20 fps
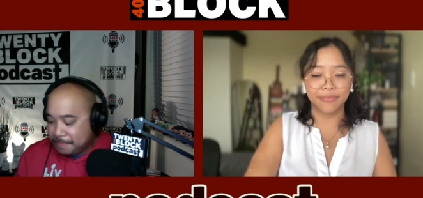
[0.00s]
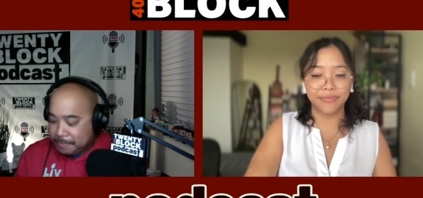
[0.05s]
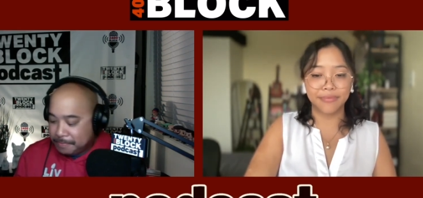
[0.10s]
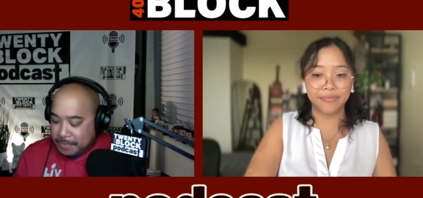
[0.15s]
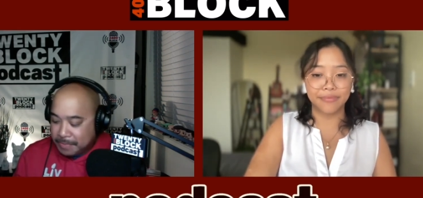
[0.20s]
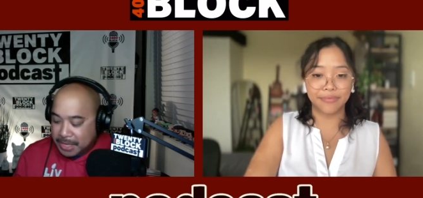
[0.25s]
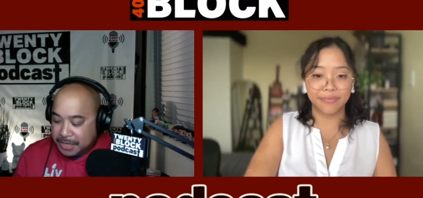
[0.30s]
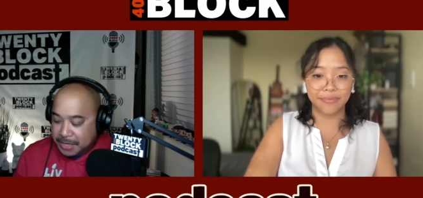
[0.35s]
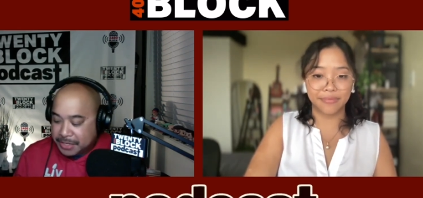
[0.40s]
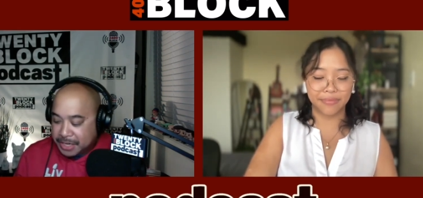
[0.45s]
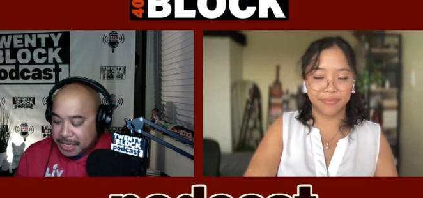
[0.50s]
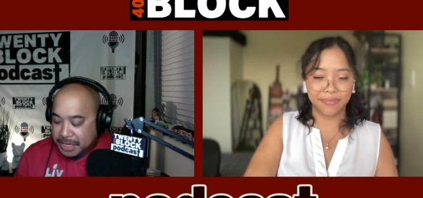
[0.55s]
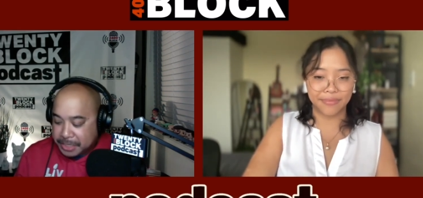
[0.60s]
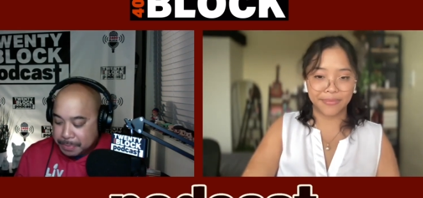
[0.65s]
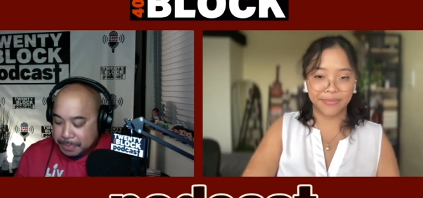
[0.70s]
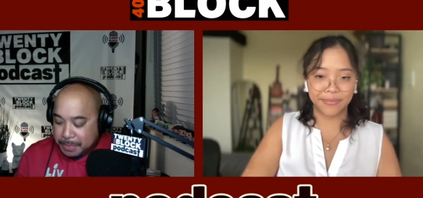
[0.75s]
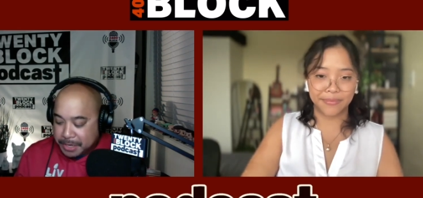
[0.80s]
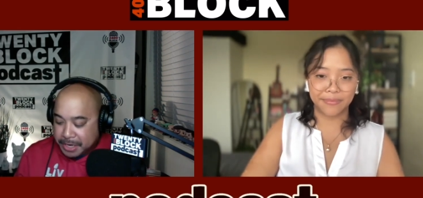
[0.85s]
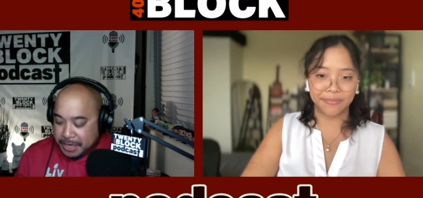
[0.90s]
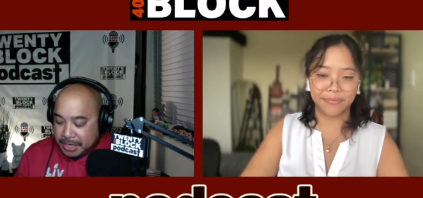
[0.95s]
Speaker 1: things on his
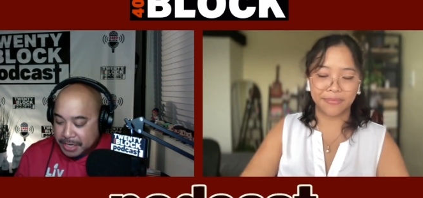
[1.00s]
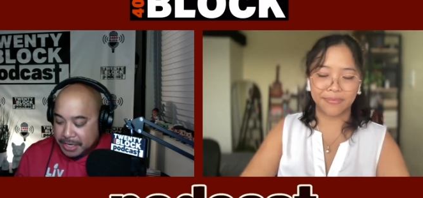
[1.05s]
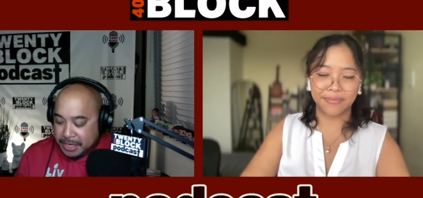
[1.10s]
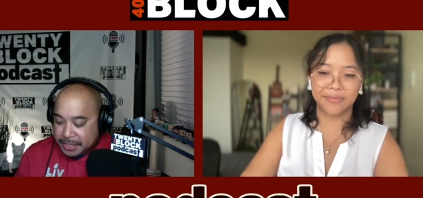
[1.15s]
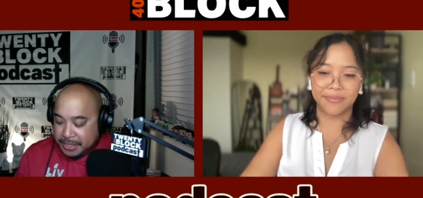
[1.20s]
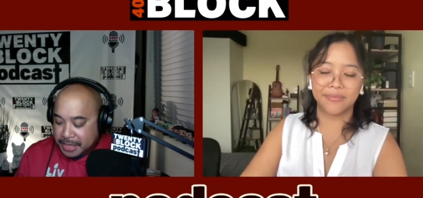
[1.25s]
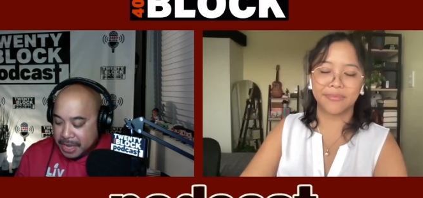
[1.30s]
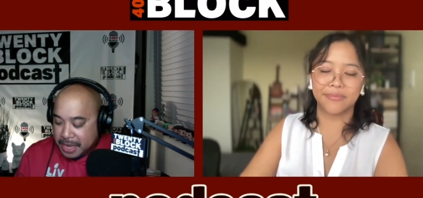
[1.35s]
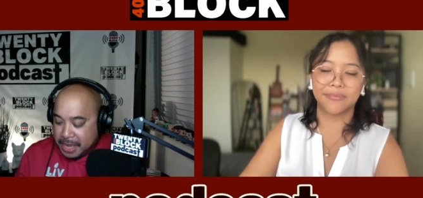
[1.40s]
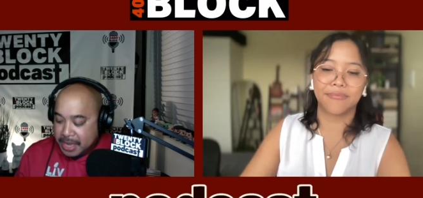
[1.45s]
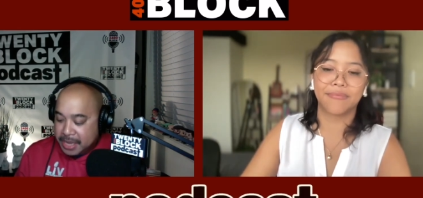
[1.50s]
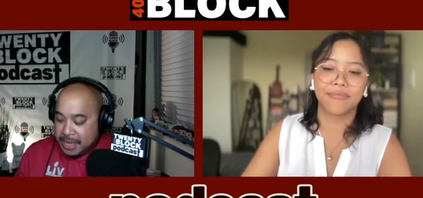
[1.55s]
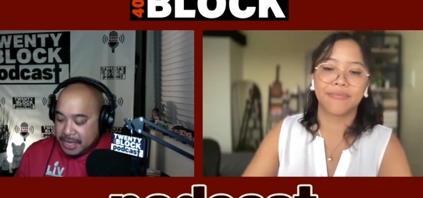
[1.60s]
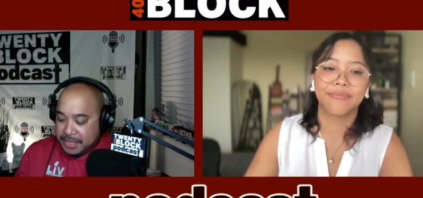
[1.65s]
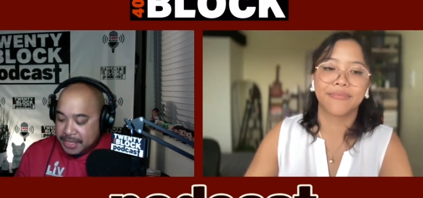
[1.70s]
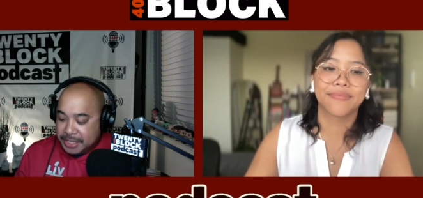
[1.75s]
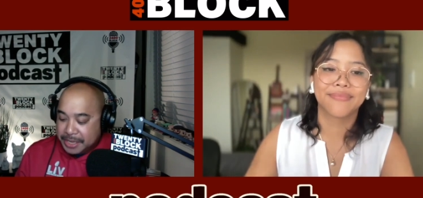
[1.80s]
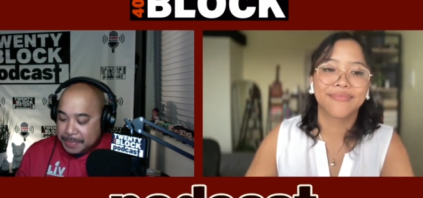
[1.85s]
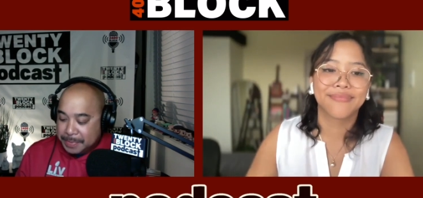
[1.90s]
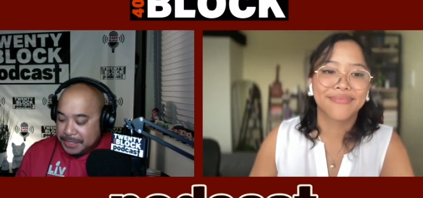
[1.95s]
bucket list.
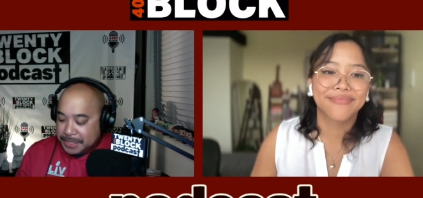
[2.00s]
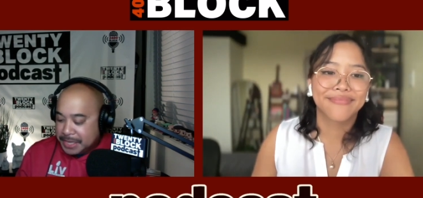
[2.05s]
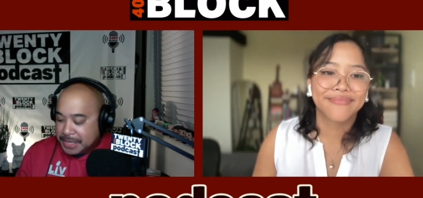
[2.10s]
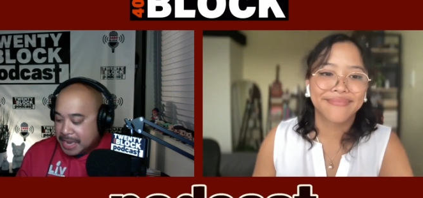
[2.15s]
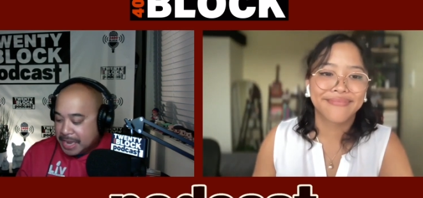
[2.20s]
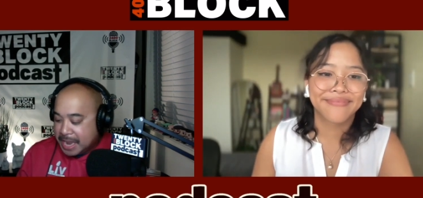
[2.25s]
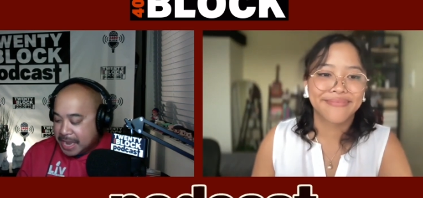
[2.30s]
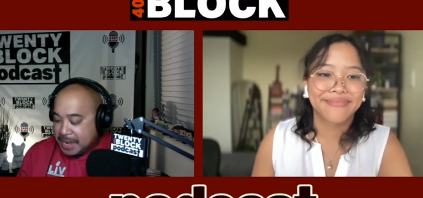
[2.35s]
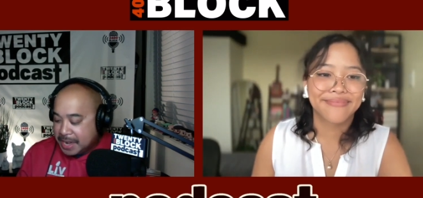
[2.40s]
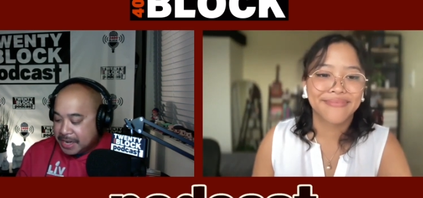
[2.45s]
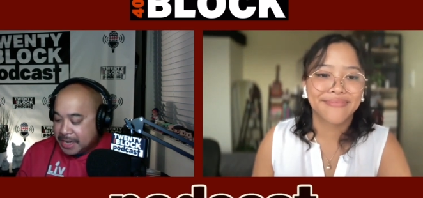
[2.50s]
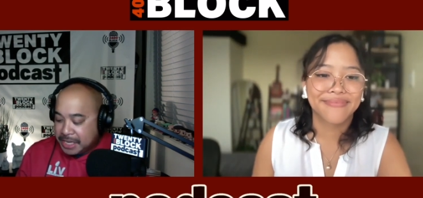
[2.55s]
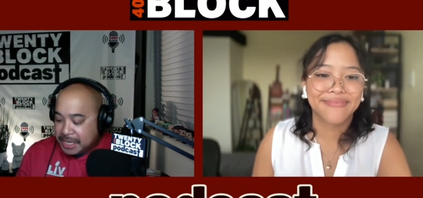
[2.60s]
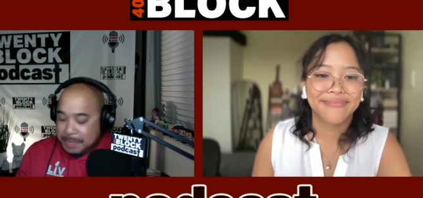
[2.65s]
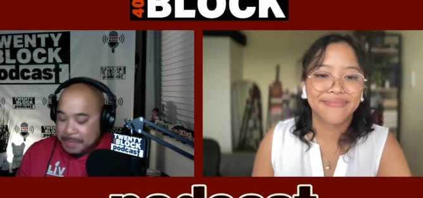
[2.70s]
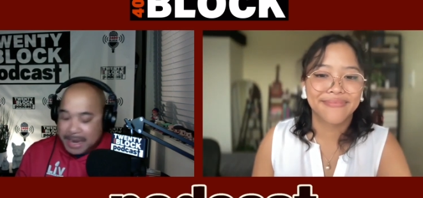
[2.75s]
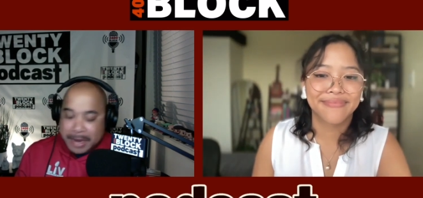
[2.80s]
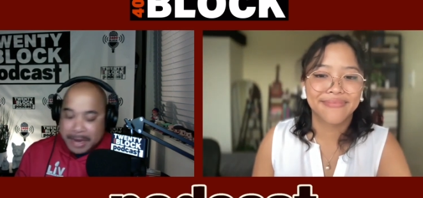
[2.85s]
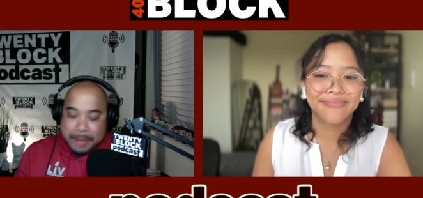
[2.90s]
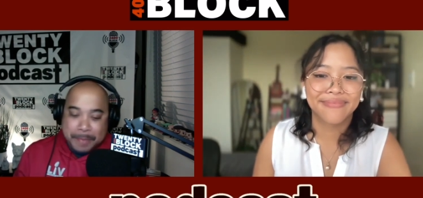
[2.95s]
His name is Dan, and
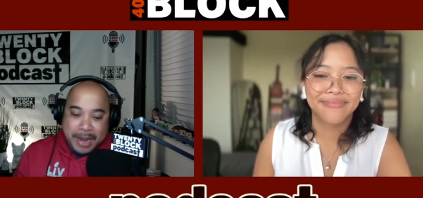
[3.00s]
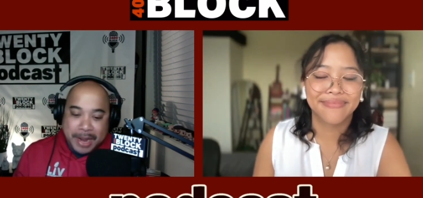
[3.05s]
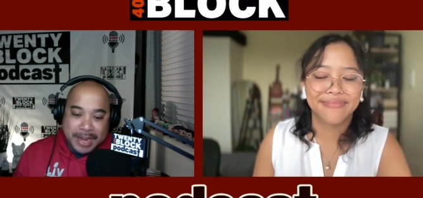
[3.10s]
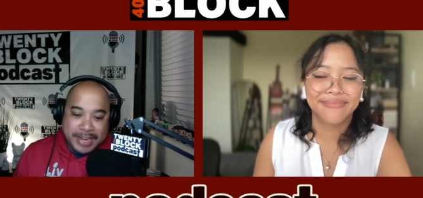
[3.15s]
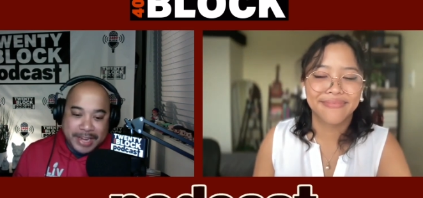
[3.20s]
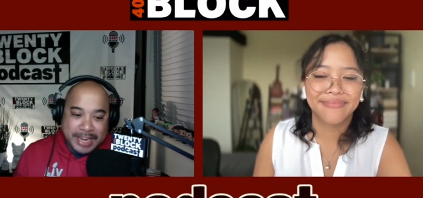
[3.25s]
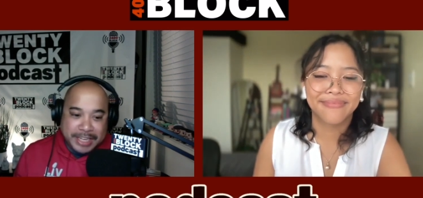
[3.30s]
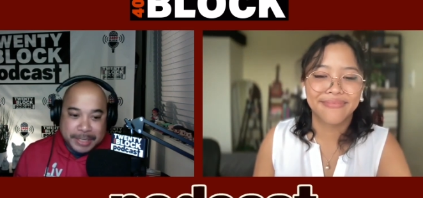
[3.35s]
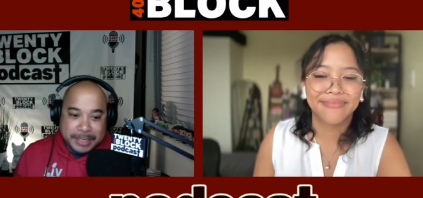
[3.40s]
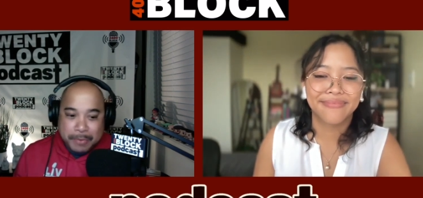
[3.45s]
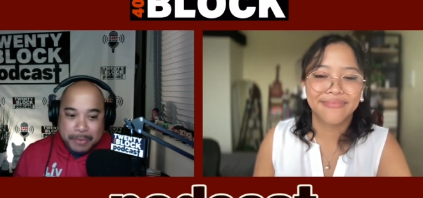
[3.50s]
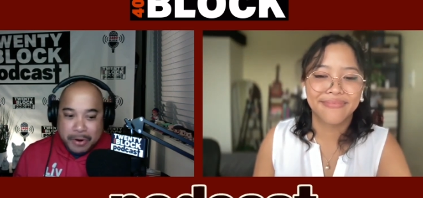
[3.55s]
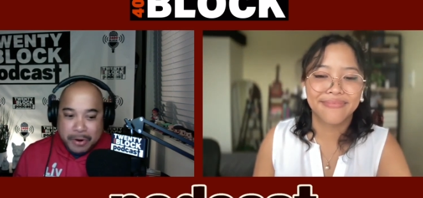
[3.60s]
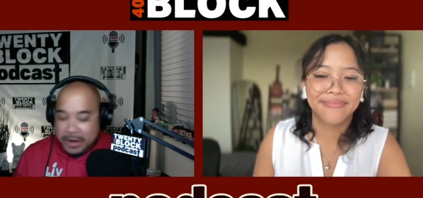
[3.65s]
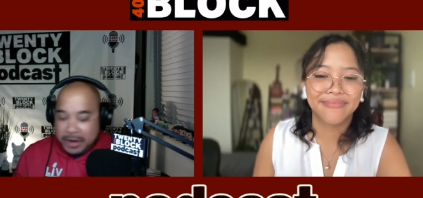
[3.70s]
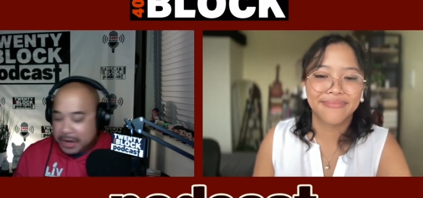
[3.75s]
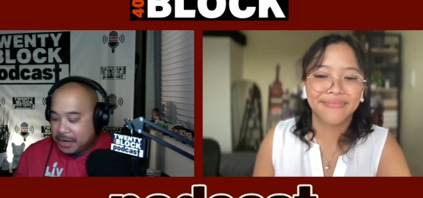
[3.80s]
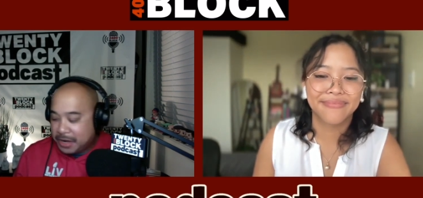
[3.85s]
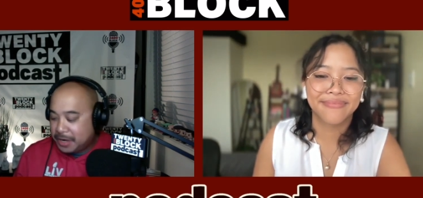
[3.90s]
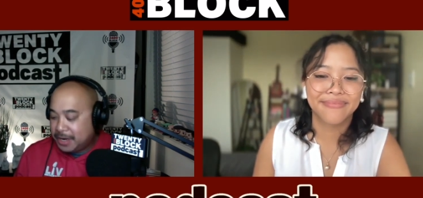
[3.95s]
he's my podcasting
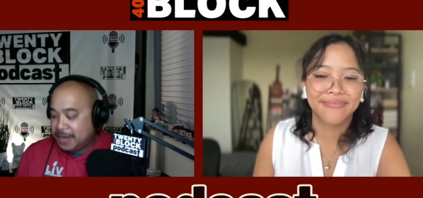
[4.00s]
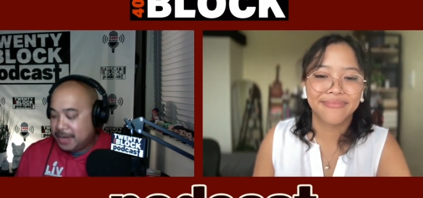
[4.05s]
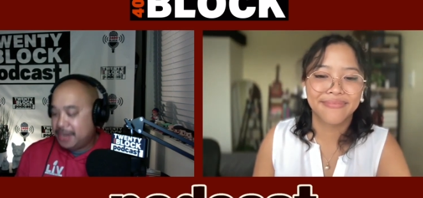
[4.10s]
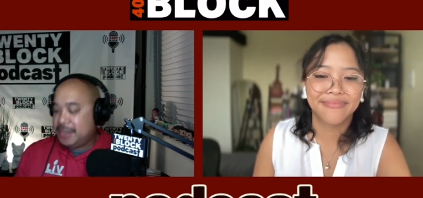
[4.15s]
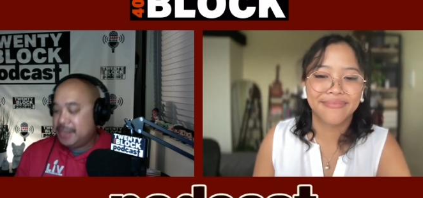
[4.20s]
partner.